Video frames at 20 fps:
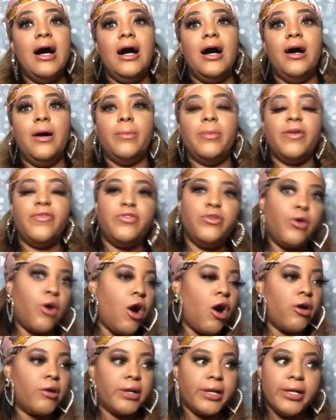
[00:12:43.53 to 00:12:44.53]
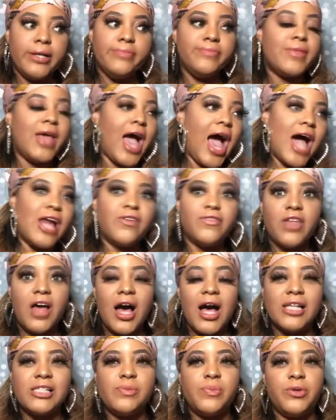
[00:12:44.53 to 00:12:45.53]
If you're already out of the
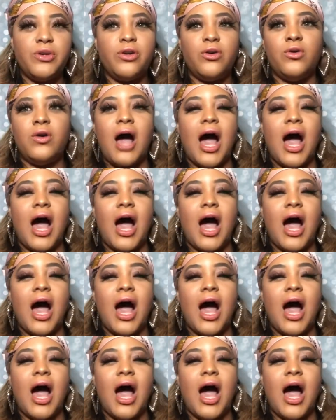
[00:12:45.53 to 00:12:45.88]
hospital,